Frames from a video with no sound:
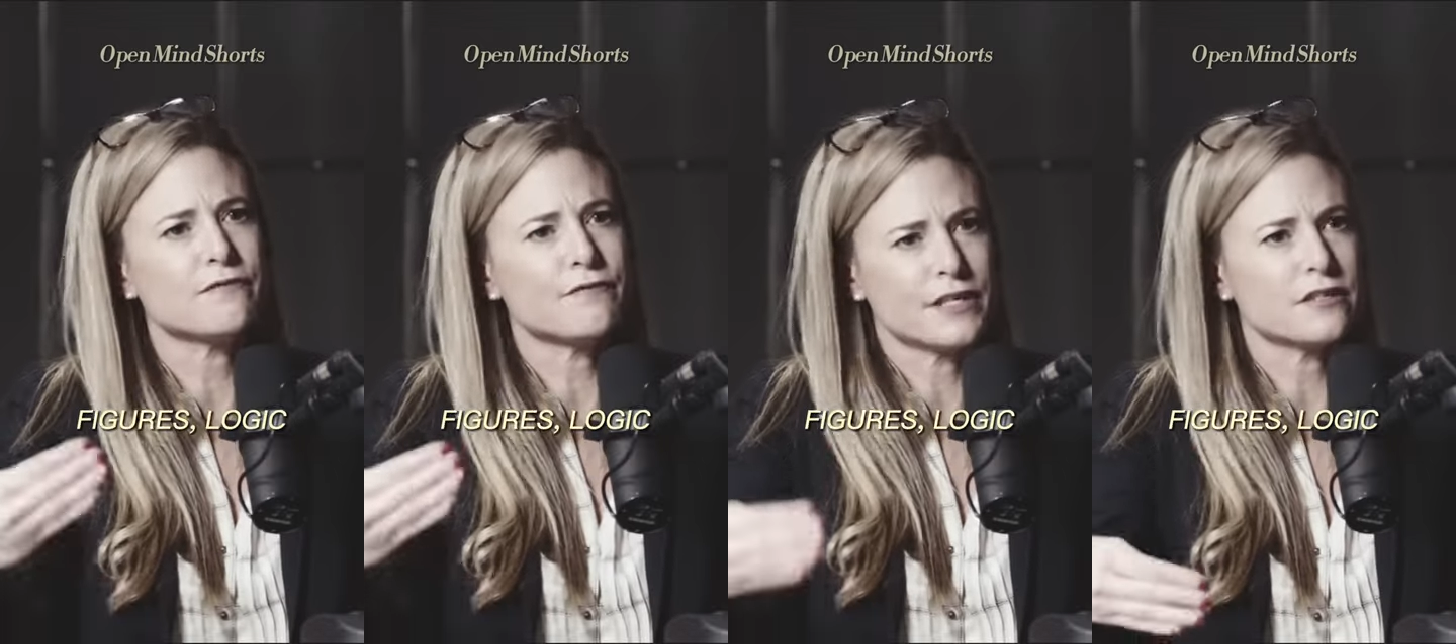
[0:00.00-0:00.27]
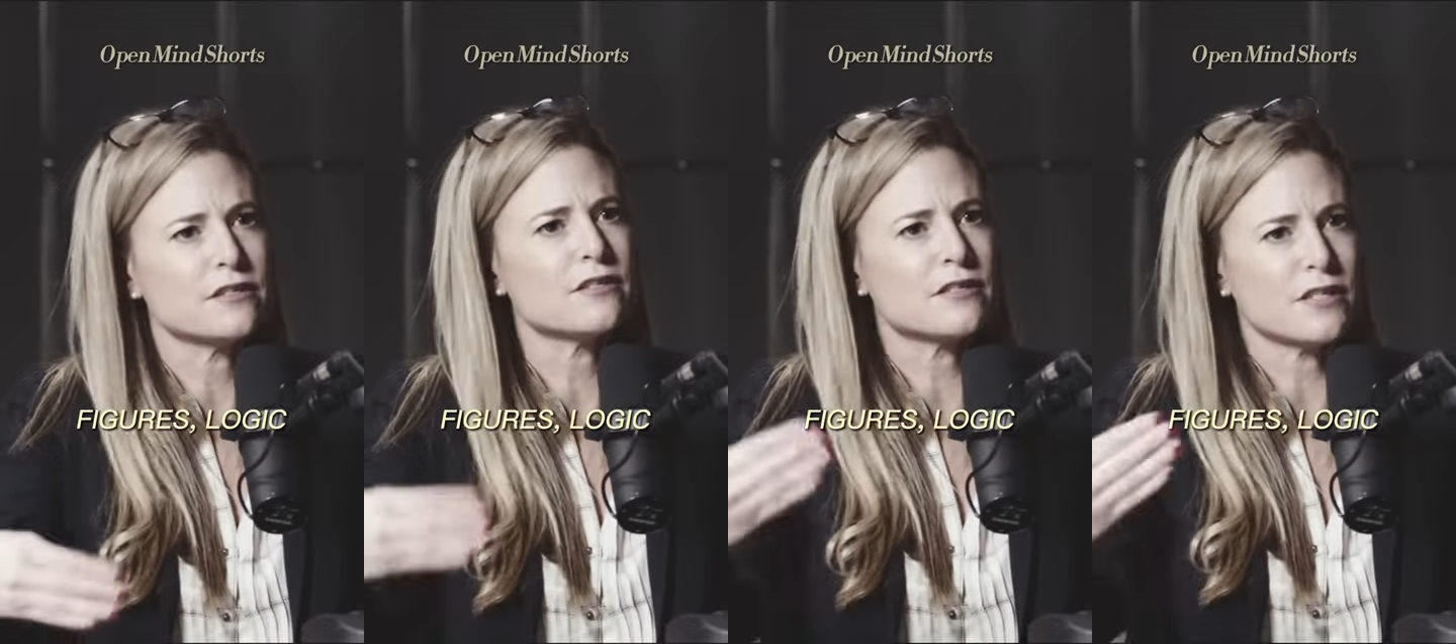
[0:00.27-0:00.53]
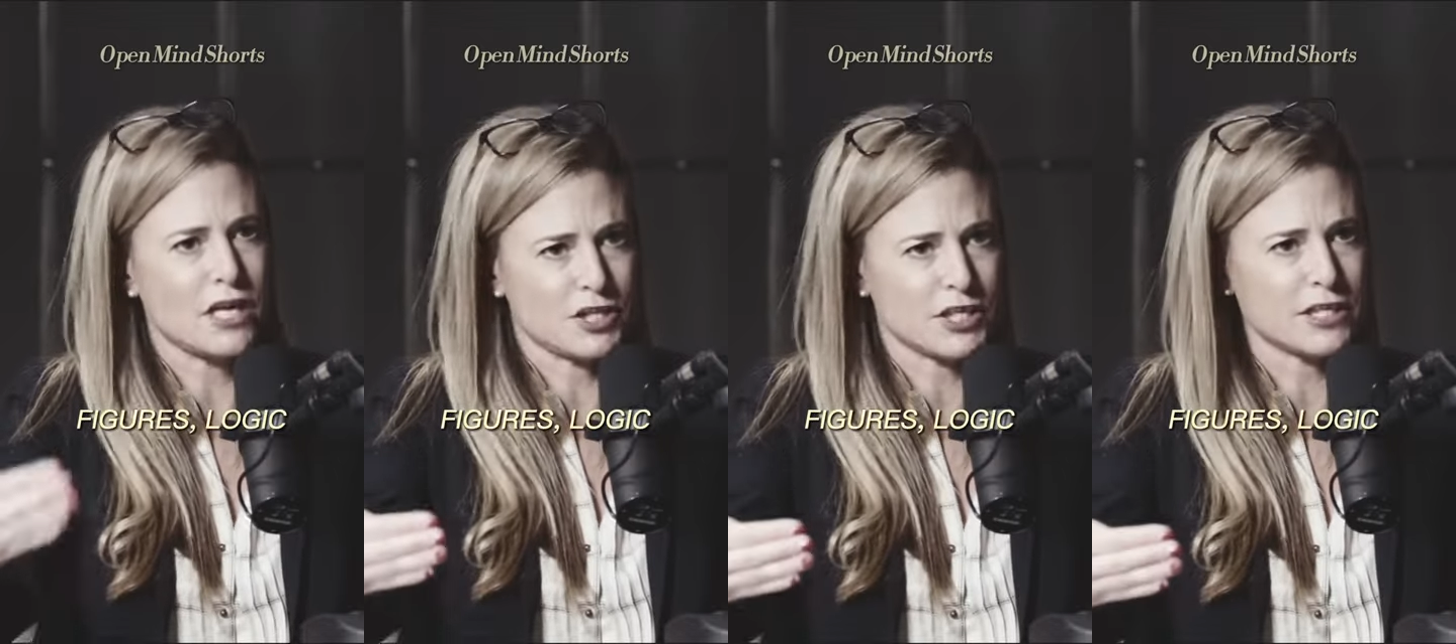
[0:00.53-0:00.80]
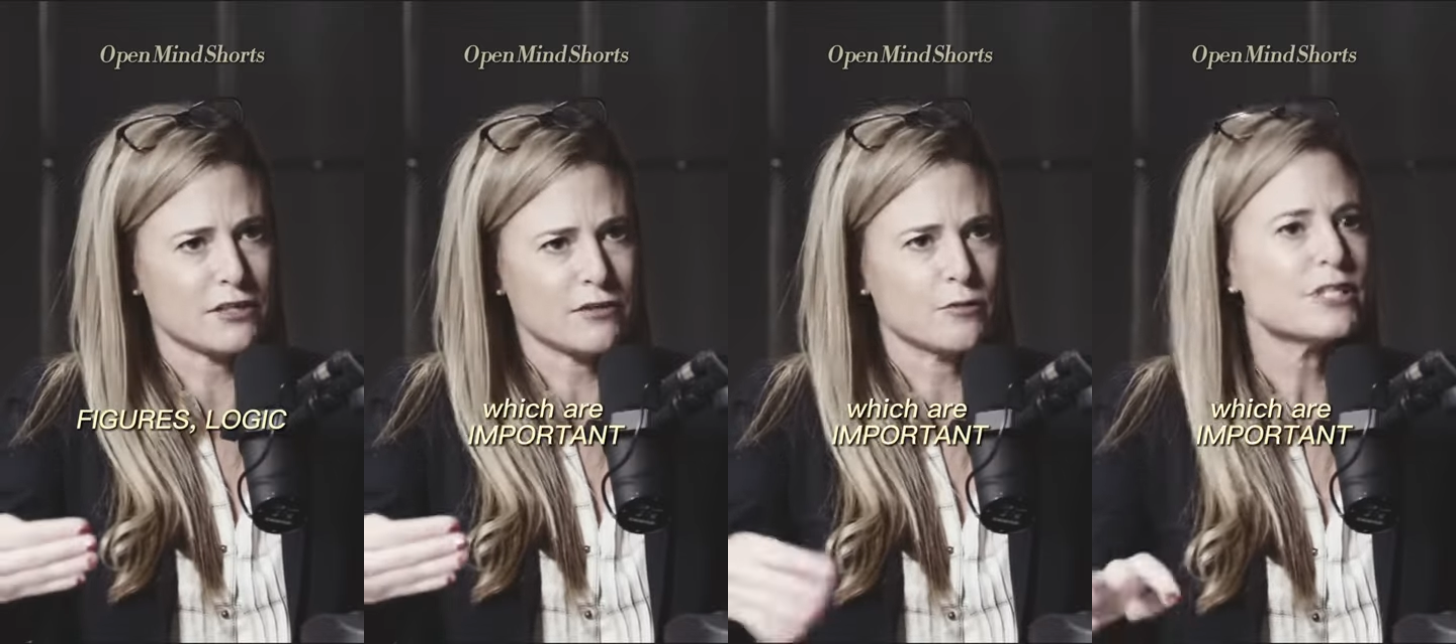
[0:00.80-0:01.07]
figures,
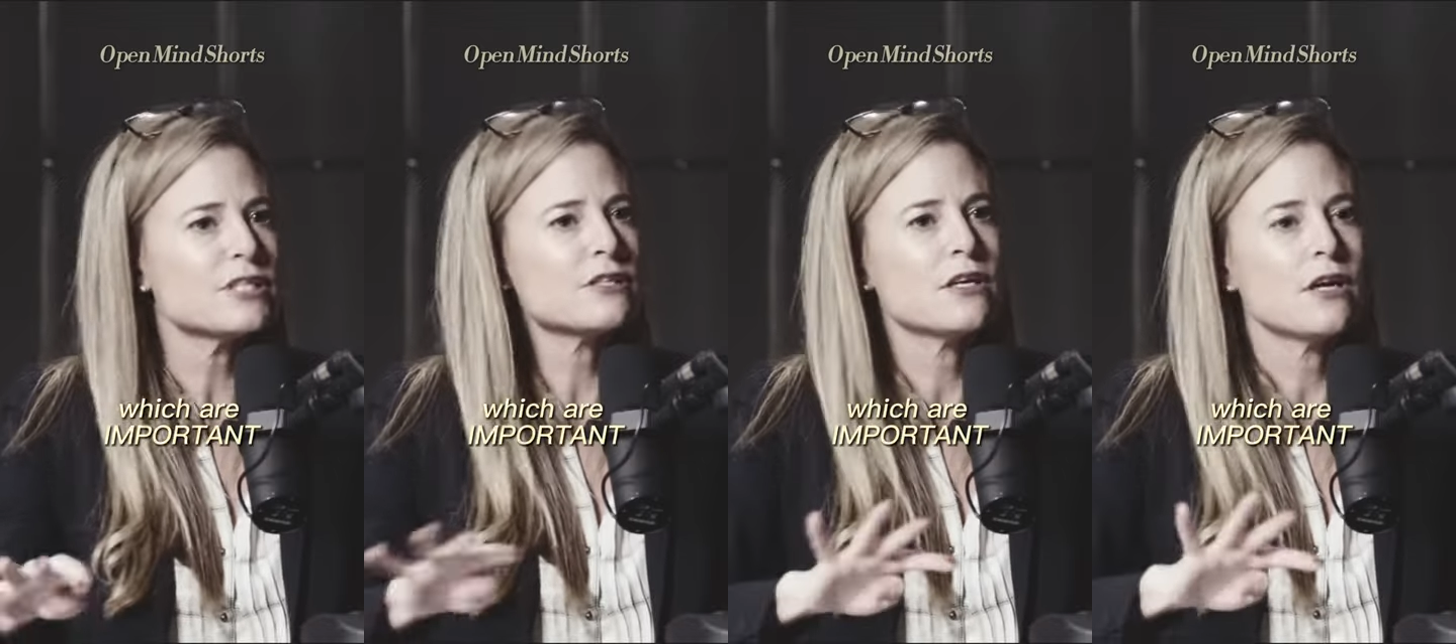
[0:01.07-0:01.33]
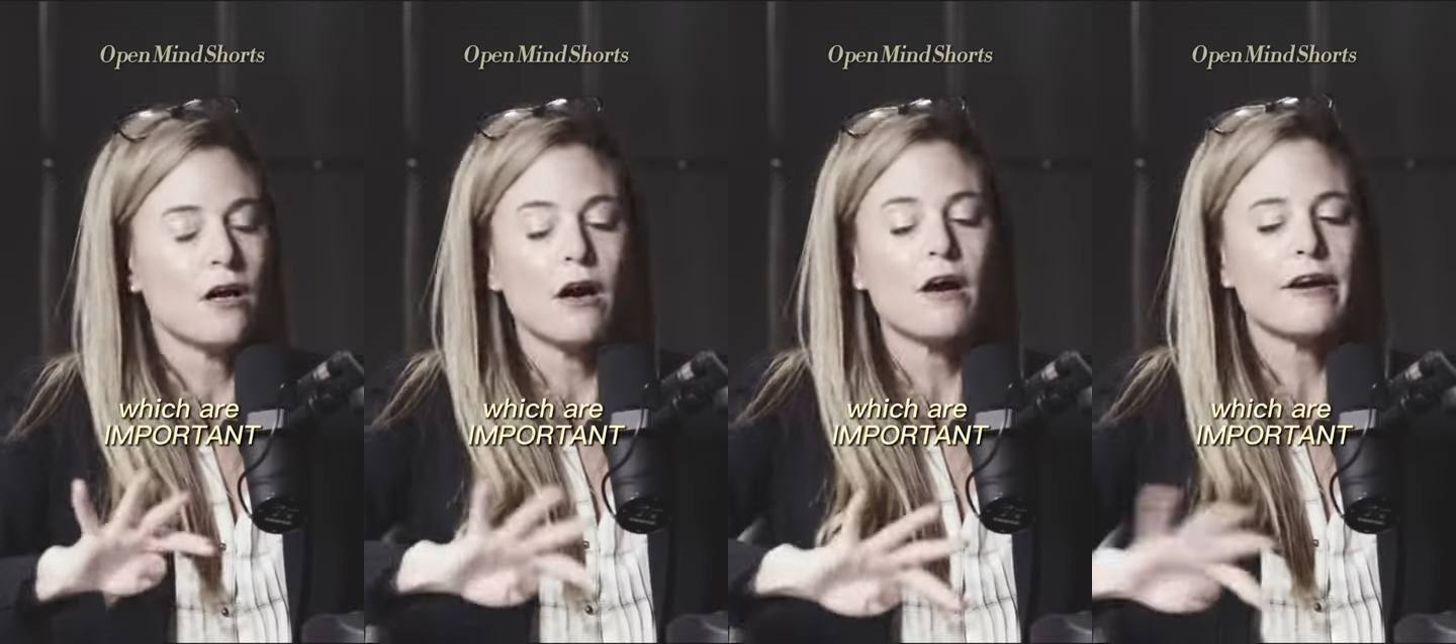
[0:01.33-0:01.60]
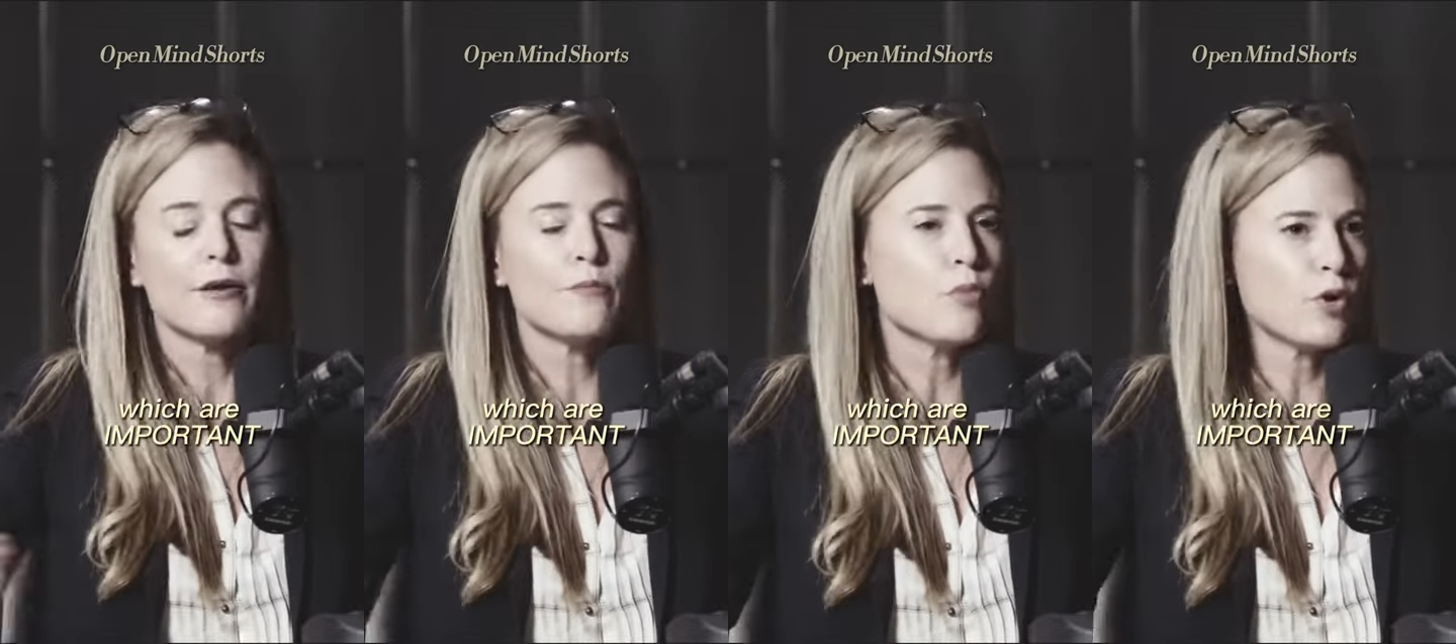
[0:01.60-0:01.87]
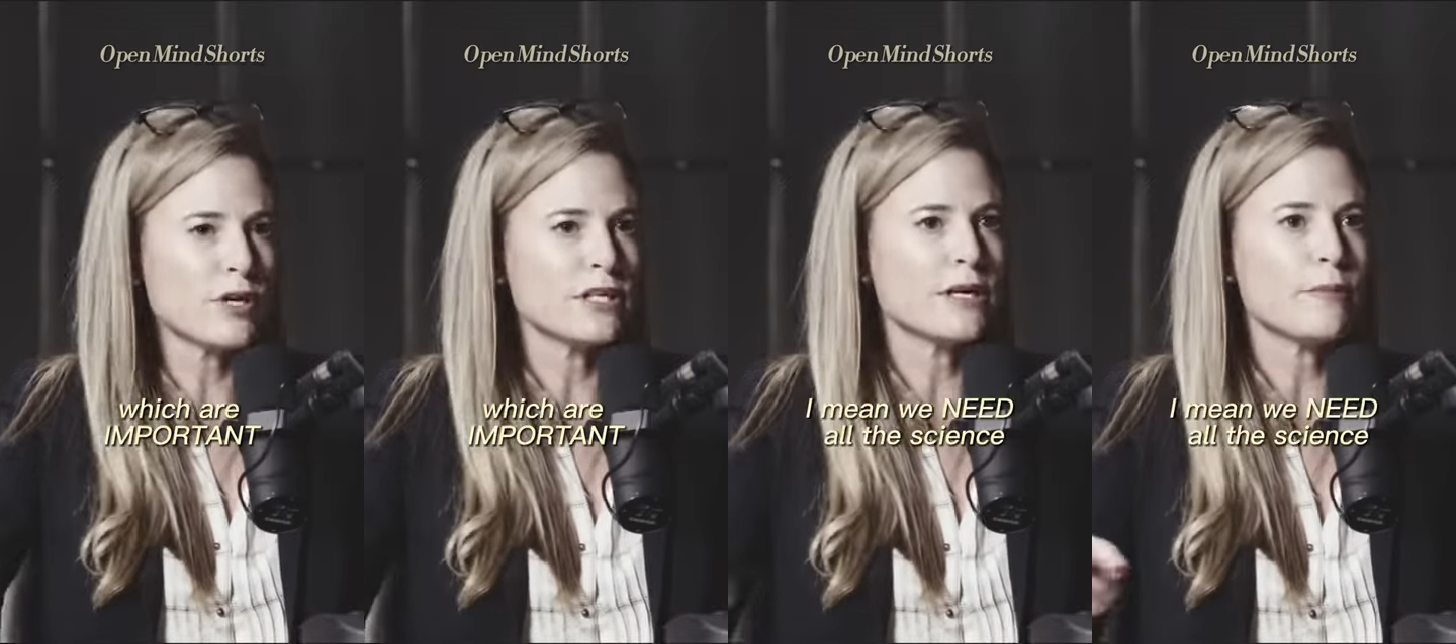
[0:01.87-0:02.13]
logic, which are important.